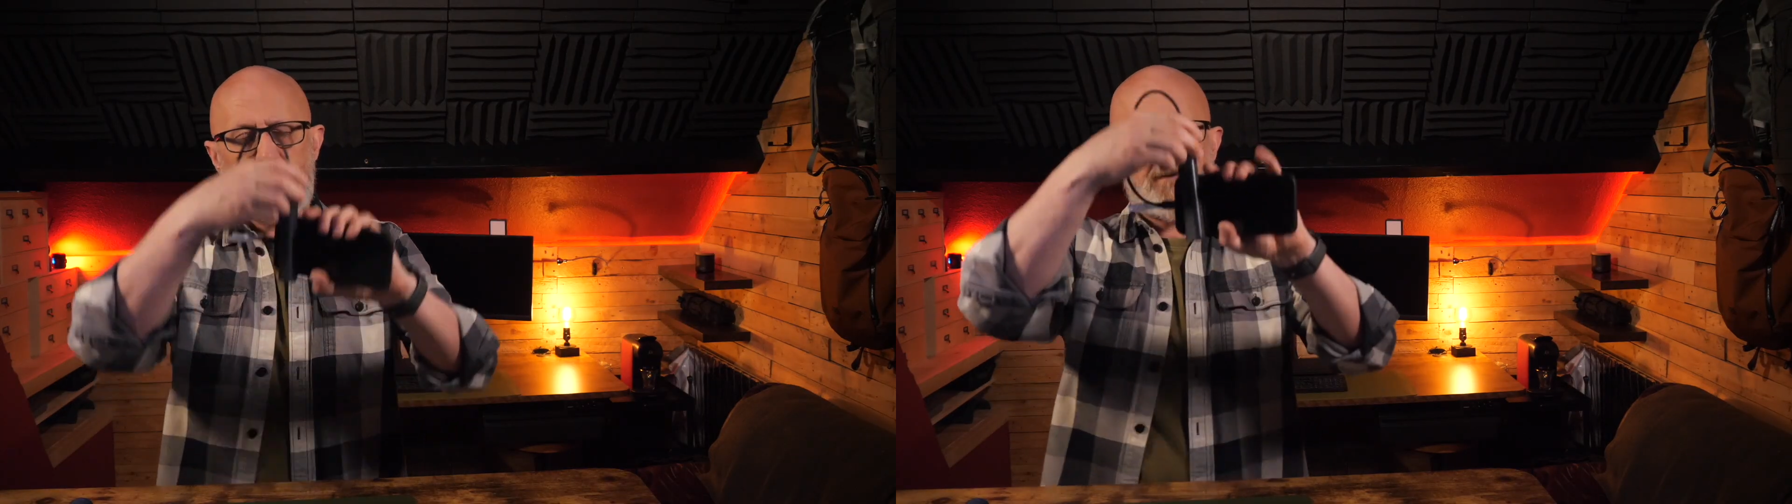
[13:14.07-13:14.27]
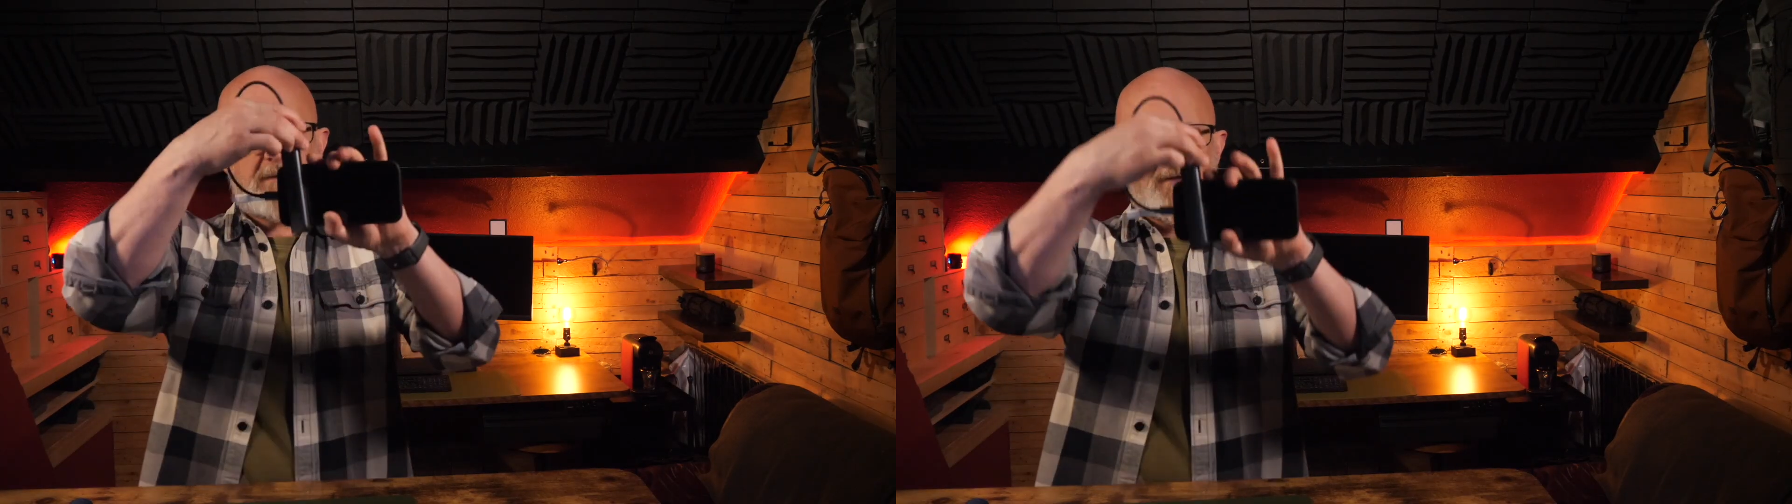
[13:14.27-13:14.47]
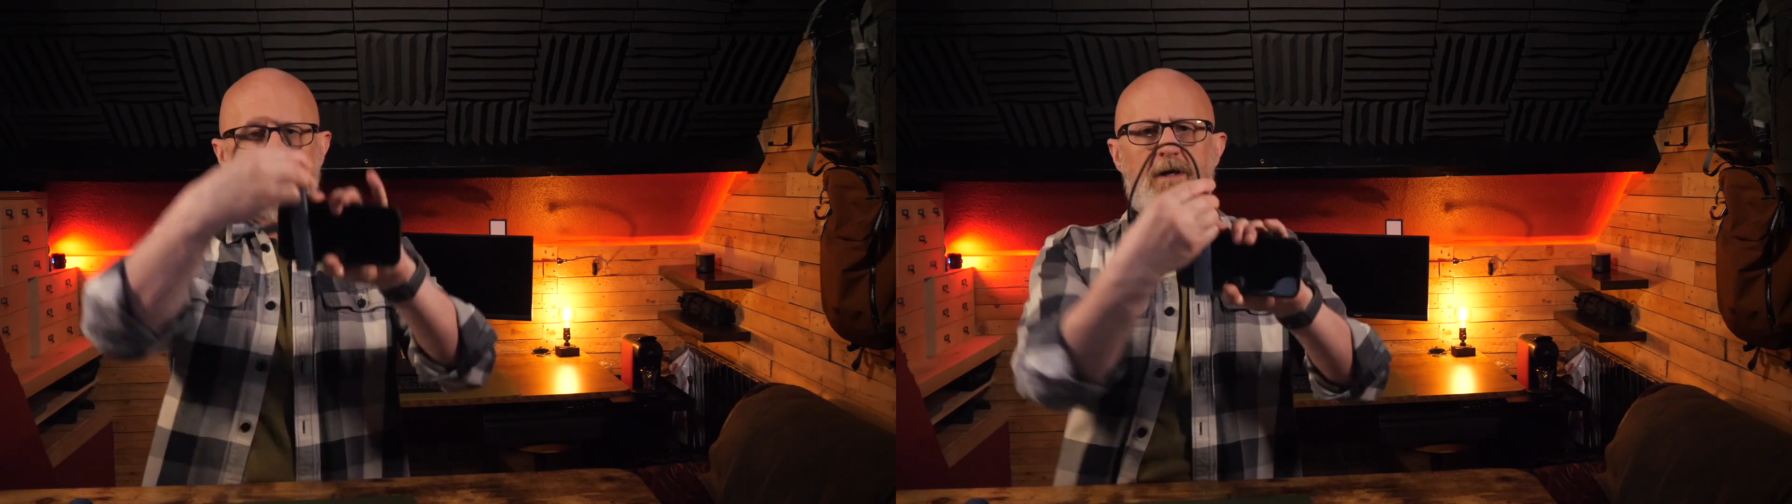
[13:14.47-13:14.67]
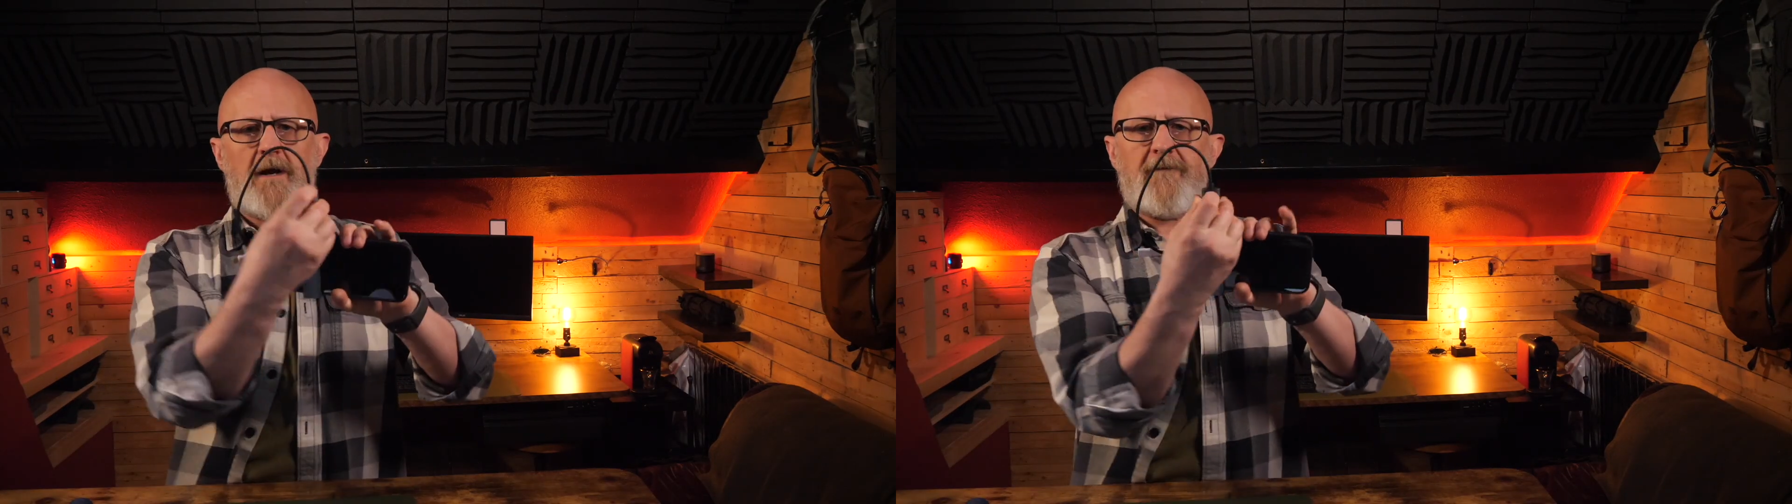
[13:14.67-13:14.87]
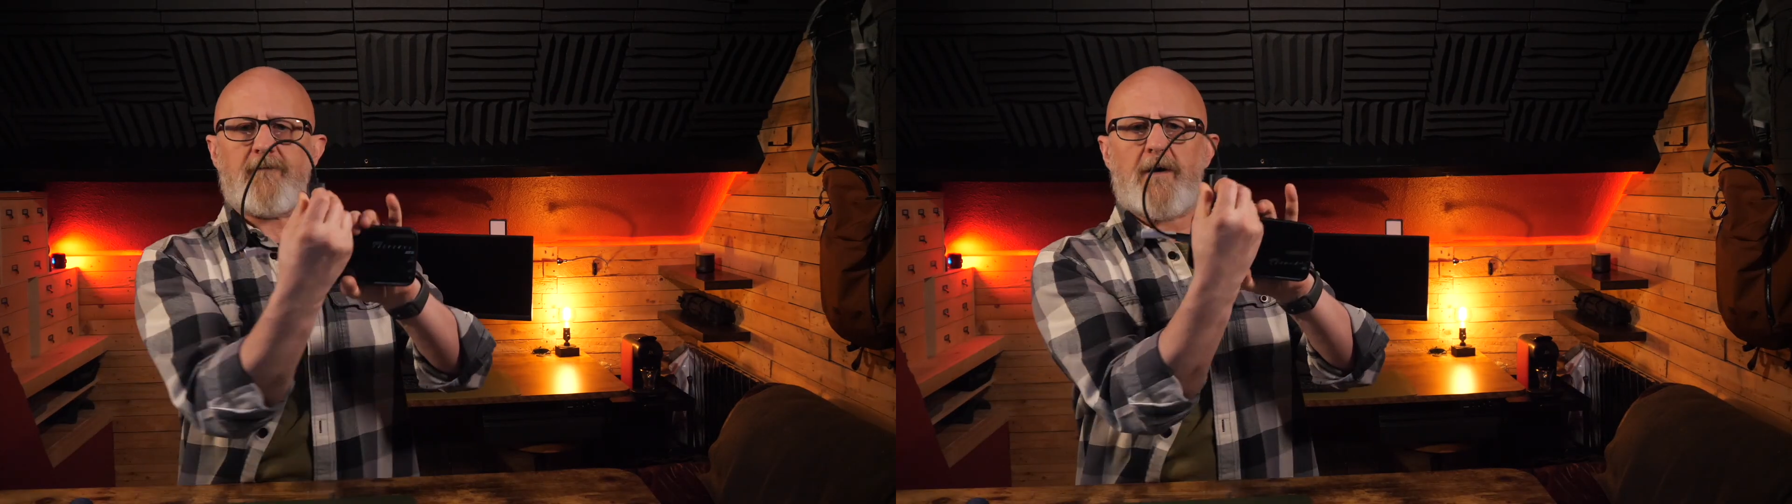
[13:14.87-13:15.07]
So it's kind
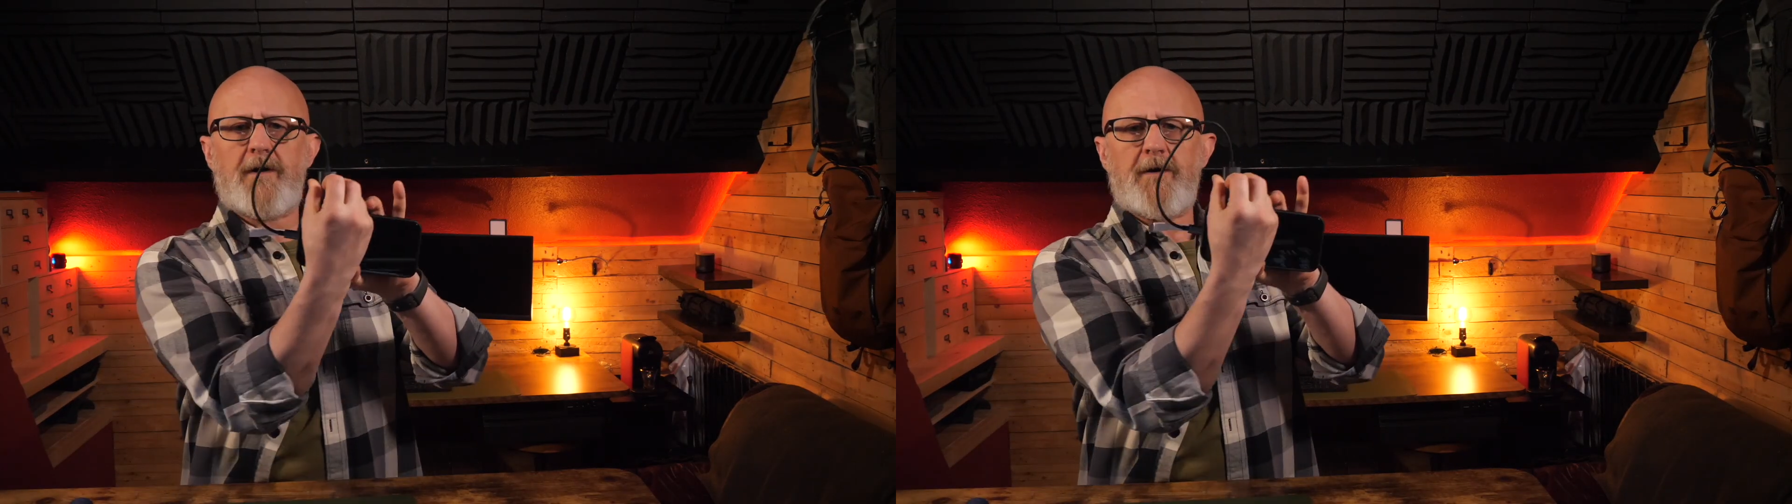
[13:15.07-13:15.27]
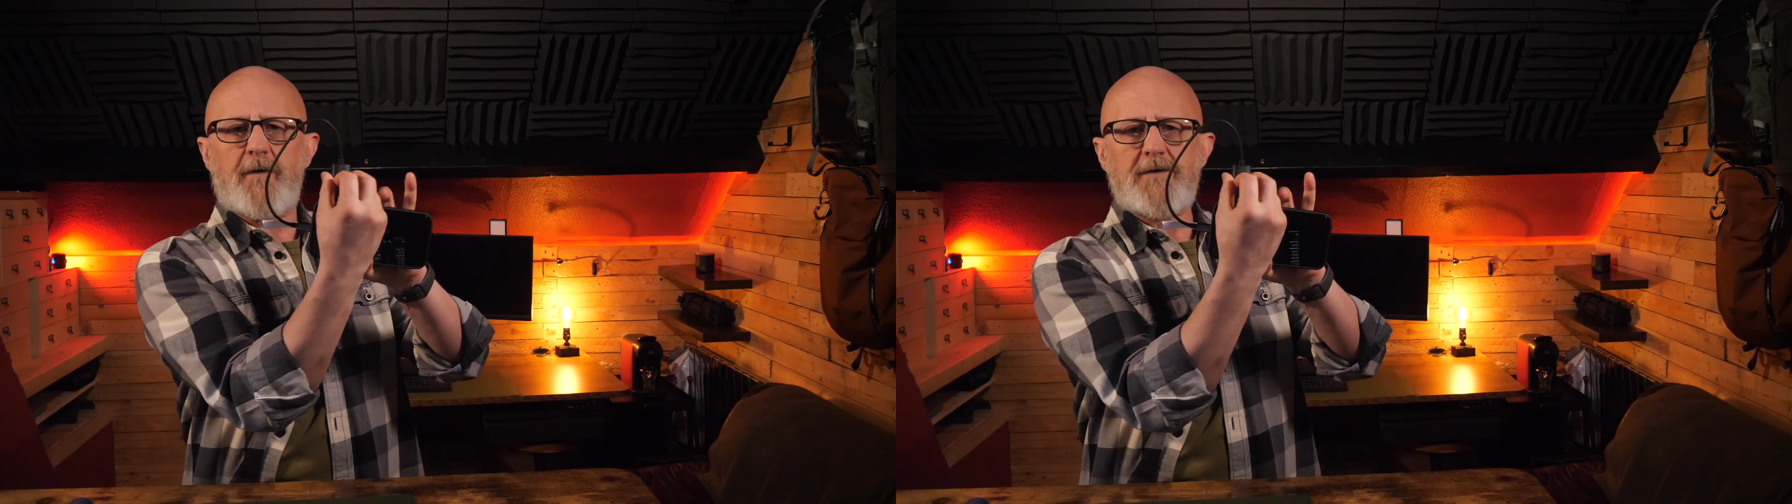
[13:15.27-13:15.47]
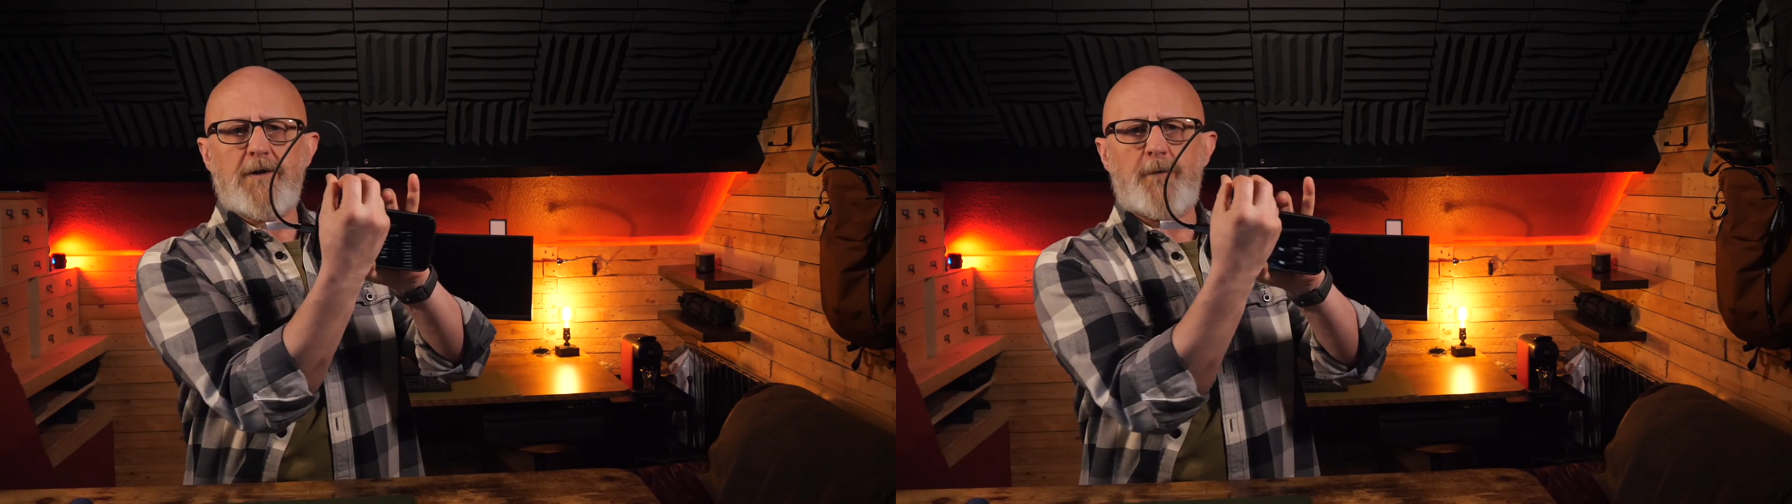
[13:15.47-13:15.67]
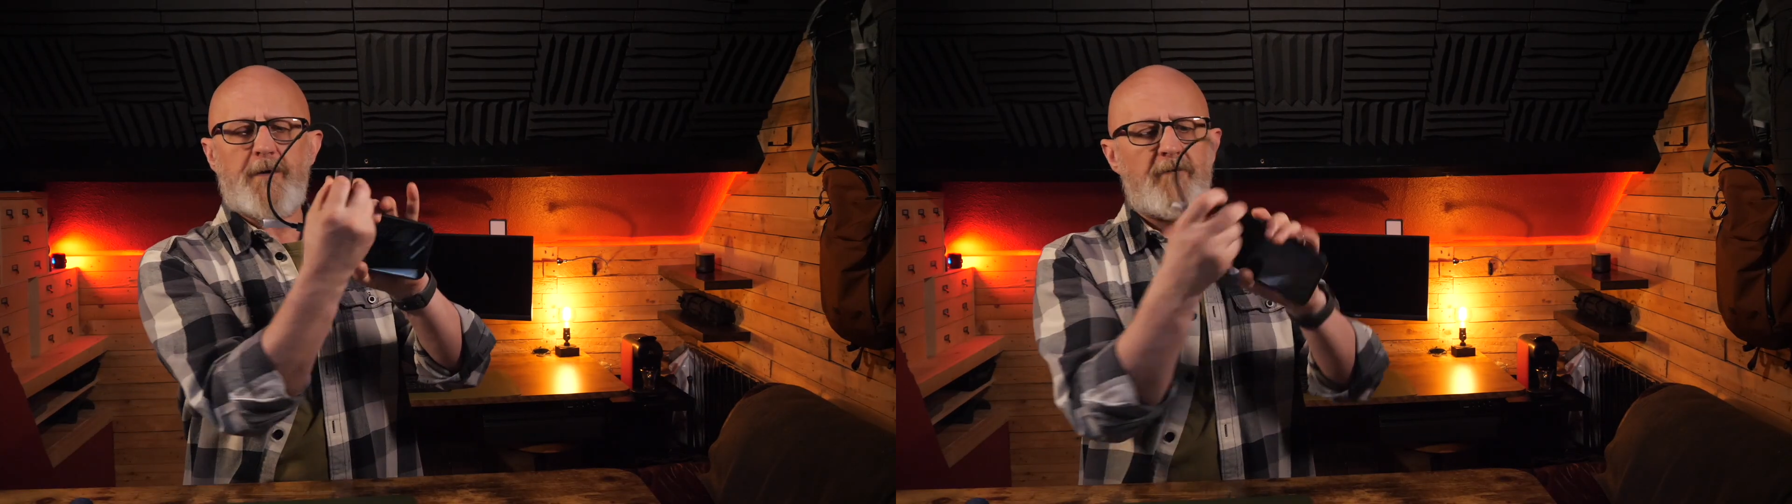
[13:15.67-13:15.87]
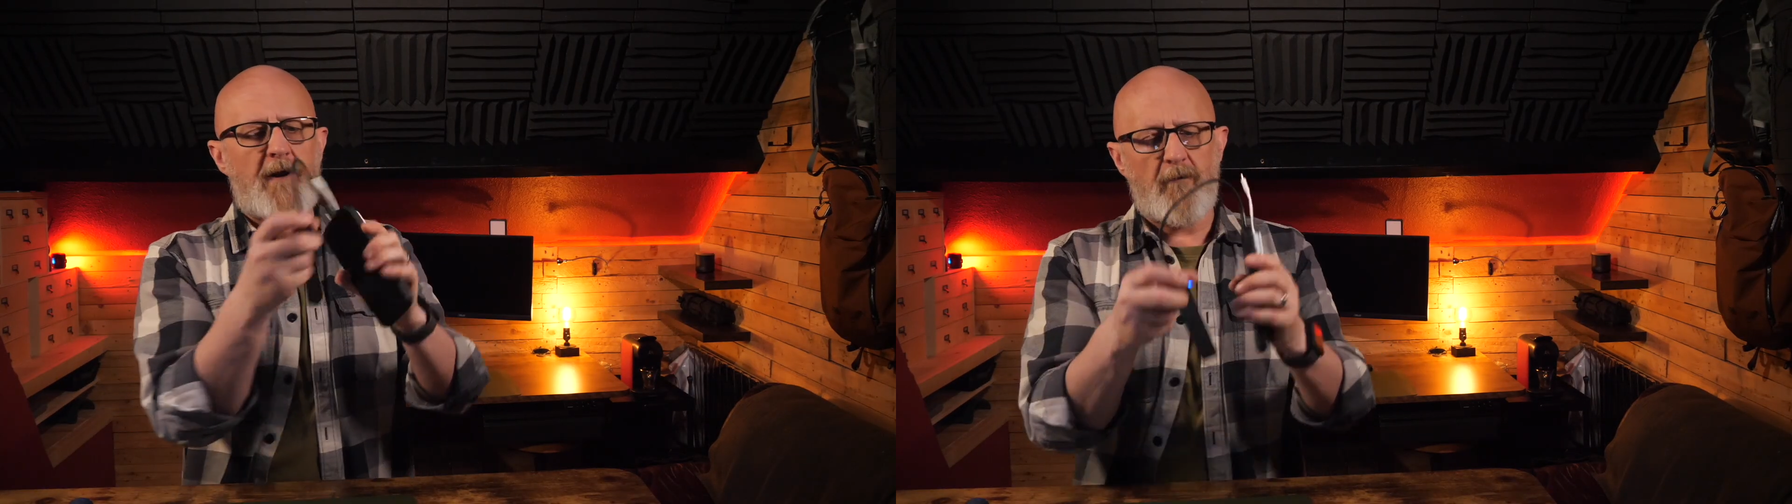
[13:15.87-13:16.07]
of, what you're going to do is loop
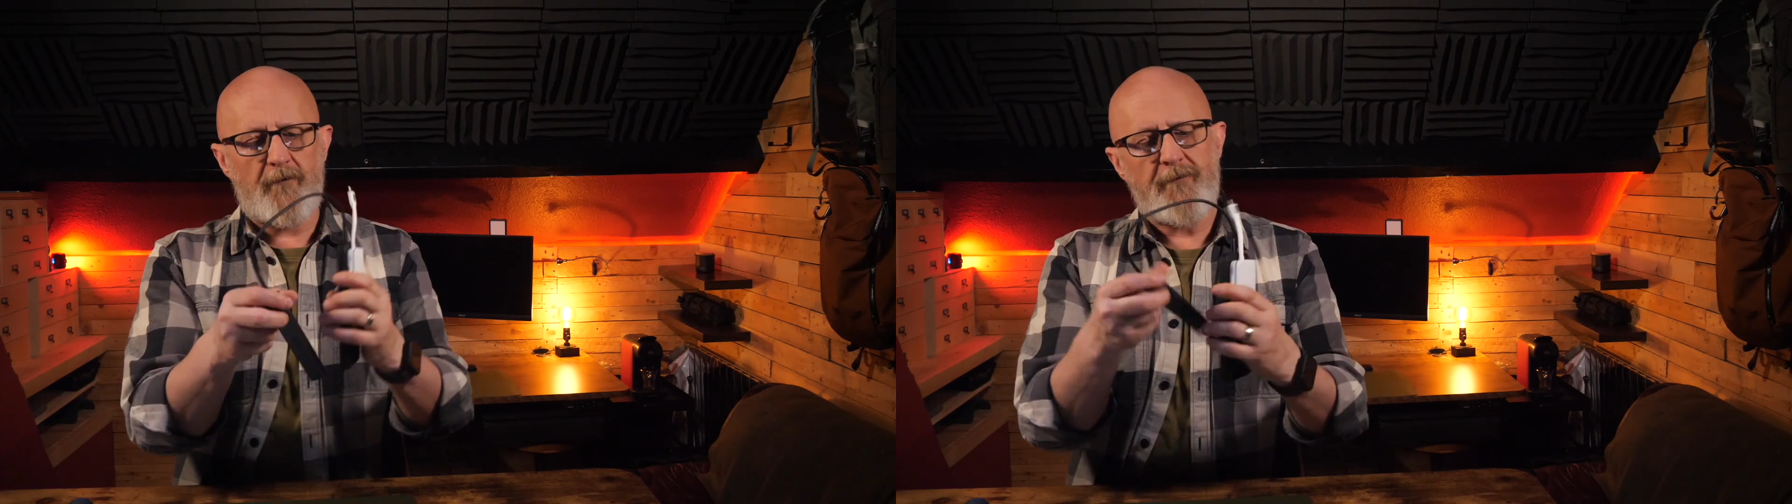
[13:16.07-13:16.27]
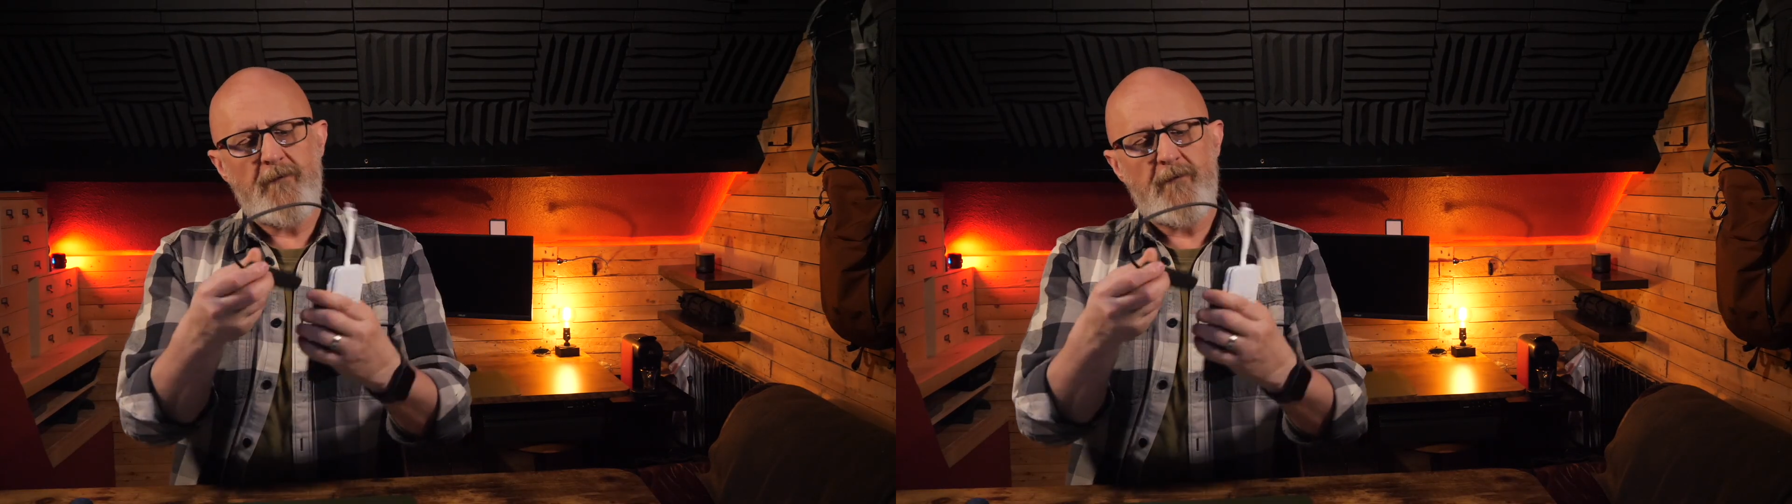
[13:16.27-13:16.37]
it round.